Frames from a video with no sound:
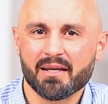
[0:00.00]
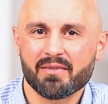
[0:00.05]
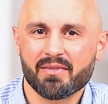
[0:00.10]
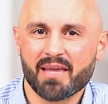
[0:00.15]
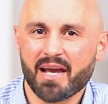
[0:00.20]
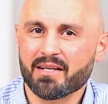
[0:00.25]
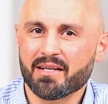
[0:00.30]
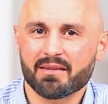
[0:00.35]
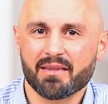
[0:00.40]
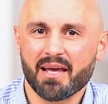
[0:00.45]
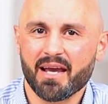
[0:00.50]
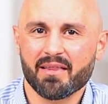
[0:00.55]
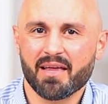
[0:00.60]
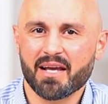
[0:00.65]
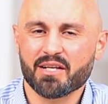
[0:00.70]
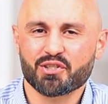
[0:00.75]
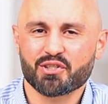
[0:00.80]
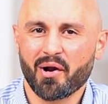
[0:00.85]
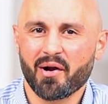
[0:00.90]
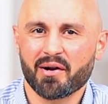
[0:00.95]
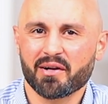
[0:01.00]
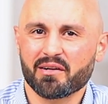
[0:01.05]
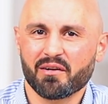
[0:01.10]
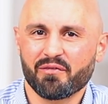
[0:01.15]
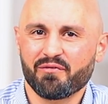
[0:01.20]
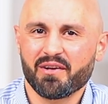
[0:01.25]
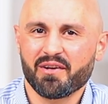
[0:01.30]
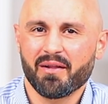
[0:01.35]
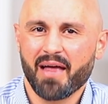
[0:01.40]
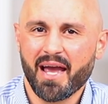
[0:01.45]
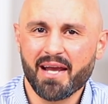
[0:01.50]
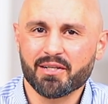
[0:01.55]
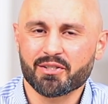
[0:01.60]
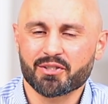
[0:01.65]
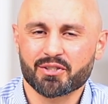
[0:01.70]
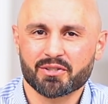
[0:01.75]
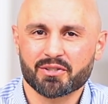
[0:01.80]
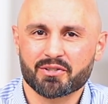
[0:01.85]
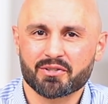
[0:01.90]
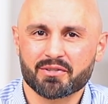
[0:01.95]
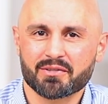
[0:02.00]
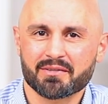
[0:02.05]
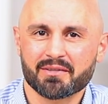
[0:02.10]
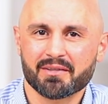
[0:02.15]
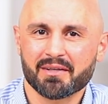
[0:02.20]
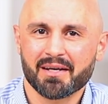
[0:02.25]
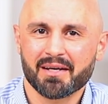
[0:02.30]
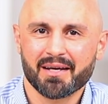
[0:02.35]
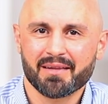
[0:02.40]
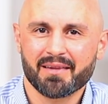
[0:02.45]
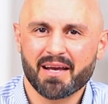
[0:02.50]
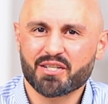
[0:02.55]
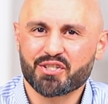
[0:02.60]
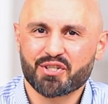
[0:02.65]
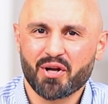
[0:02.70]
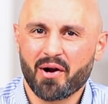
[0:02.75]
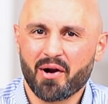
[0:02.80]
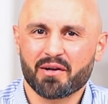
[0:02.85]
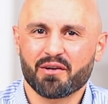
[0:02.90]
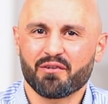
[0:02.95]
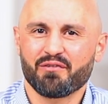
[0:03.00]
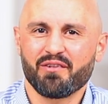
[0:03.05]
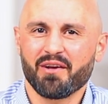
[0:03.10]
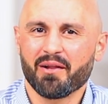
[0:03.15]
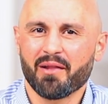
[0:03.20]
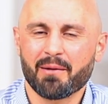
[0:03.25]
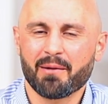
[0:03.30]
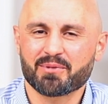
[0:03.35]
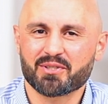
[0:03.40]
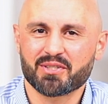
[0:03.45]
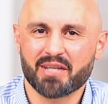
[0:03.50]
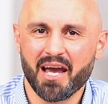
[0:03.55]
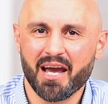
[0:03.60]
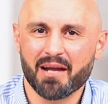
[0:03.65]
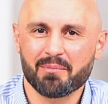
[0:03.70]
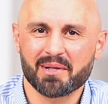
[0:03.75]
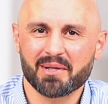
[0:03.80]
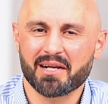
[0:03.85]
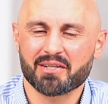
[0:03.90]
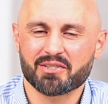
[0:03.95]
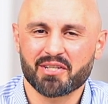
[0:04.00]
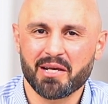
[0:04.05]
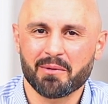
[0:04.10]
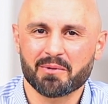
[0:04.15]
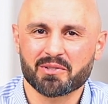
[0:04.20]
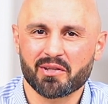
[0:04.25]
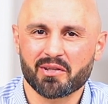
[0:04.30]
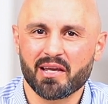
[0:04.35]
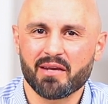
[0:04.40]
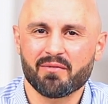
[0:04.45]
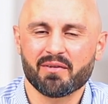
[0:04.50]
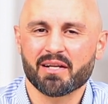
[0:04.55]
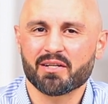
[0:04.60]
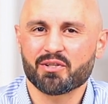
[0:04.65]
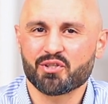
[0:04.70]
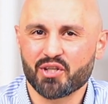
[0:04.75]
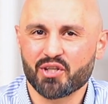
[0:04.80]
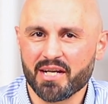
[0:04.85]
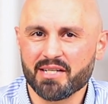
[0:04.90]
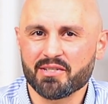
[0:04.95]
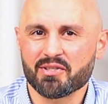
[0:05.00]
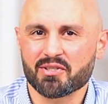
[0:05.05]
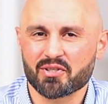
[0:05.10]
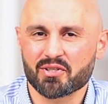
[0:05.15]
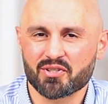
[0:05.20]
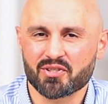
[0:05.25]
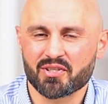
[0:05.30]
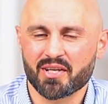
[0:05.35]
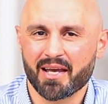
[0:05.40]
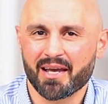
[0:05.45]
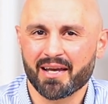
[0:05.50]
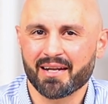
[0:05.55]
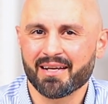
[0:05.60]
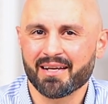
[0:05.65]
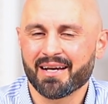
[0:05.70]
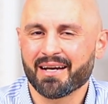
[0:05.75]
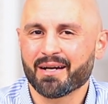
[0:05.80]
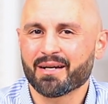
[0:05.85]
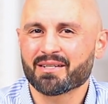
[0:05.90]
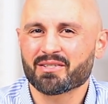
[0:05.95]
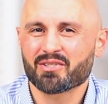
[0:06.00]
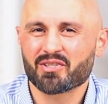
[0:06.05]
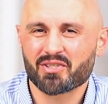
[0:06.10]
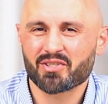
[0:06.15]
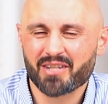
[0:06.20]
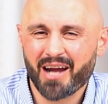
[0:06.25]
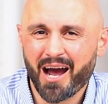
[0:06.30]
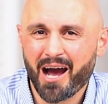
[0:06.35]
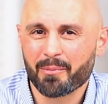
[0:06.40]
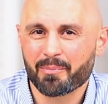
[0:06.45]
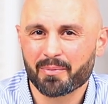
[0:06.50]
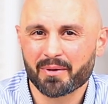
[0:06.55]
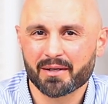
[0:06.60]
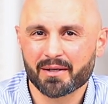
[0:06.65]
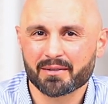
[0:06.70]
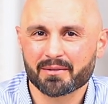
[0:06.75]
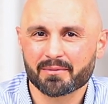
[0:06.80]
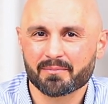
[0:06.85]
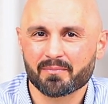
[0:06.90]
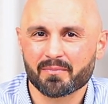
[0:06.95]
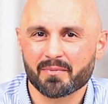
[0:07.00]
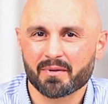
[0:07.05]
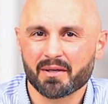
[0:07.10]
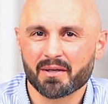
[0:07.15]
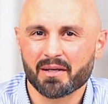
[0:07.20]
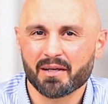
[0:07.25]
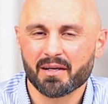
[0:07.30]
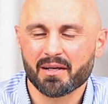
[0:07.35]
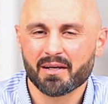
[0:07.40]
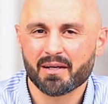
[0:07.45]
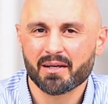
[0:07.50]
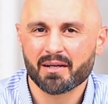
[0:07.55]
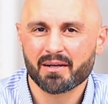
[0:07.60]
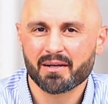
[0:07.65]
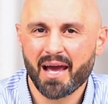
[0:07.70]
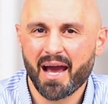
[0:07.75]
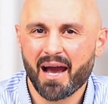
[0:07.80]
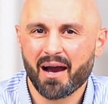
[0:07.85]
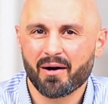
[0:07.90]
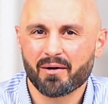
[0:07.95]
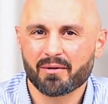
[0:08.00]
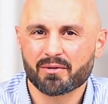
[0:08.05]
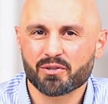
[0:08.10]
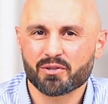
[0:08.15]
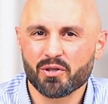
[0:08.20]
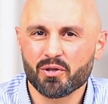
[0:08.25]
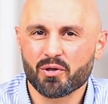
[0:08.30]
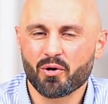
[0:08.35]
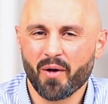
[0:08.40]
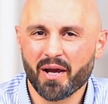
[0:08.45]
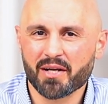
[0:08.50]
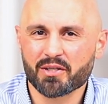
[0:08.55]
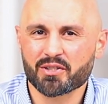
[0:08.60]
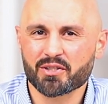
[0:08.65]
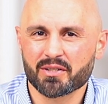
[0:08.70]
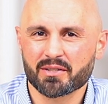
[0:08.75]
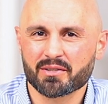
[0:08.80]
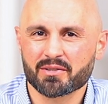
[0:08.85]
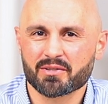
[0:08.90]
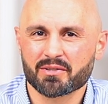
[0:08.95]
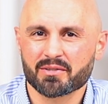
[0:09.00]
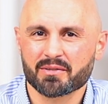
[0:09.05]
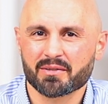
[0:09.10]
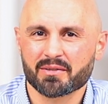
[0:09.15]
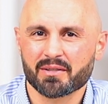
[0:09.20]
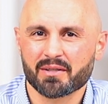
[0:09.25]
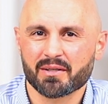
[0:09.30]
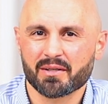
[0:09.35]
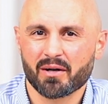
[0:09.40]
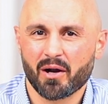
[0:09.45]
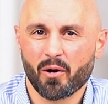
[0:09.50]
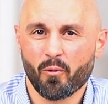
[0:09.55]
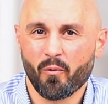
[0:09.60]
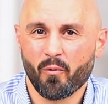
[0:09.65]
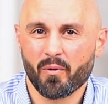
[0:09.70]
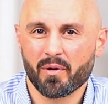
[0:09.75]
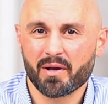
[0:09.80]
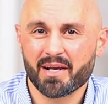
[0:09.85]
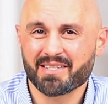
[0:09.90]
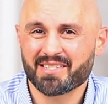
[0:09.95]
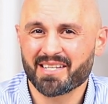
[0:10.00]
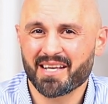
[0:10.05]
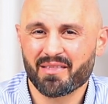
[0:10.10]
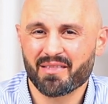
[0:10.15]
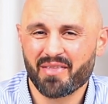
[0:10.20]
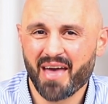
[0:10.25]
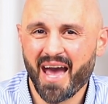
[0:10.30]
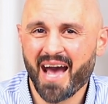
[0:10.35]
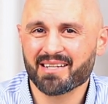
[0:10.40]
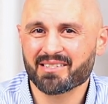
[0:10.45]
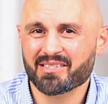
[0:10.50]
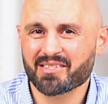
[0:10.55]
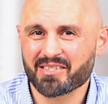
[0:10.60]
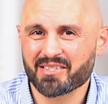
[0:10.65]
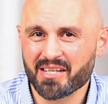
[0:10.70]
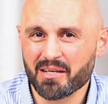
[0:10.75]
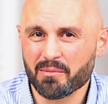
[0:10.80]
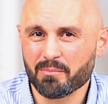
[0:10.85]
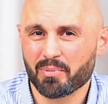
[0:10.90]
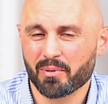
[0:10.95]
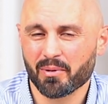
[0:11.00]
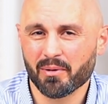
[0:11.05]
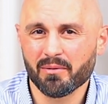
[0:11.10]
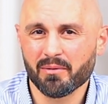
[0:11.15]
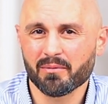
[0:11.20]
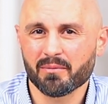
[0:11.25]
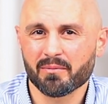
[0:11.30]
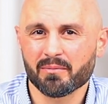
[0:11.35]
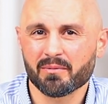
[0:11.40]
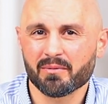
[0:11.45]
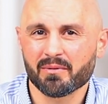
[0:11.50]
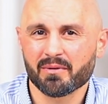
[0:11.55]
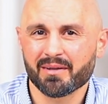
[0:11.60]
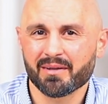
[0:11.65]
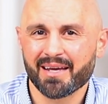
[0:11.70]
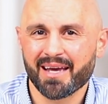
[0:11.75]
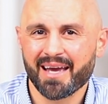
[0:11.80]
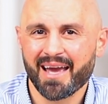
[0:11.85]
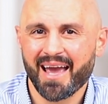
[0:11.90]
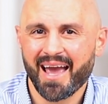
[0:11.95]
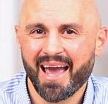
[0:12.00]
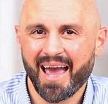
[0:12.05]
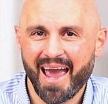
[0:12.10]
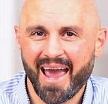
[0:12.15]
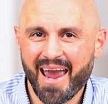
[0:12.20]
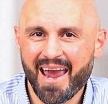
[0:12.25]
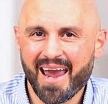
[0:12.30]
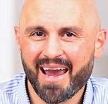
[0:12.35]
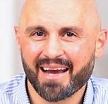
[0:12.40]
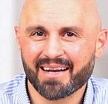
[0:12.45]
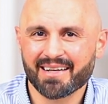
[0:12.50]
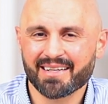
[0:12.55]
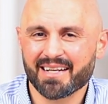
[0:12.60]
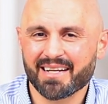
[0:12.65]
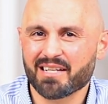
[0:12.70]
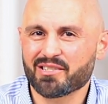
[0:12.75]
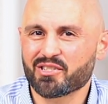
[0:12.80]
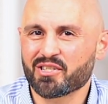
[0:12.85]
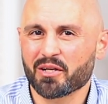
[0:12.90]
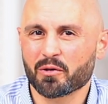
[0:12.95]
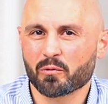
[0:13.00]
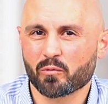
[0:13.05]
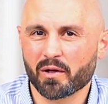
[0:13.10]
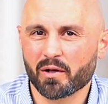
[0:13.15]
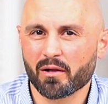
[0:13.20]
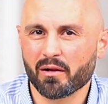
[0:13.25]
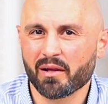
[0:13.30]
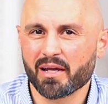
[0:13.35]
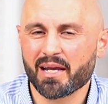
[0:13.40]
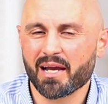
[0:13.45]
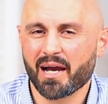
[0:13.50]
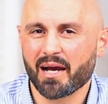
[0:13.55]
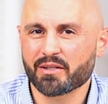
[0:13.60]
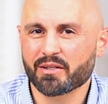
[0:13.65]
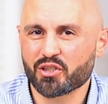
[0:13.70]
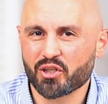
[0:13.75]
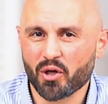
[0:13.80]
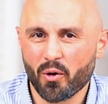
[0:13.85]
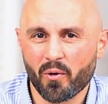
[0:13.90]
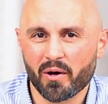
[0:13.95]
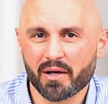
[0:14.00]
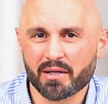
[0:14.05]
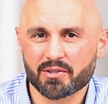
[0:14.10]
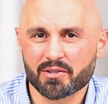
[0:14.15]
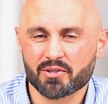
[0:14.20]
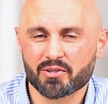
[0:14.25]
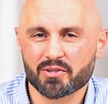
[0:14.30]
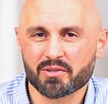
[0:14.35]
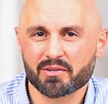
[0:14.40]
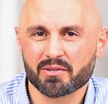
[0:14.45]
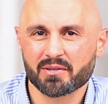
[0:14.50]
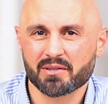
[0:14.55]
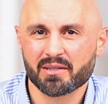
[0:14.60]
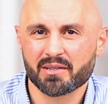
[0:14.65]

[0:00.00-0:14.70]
They started to feel anxious. They started to feel upset because he was leaving, and Jesus said, stop it. Now, two questions. Is it that simple? And is it really a choice?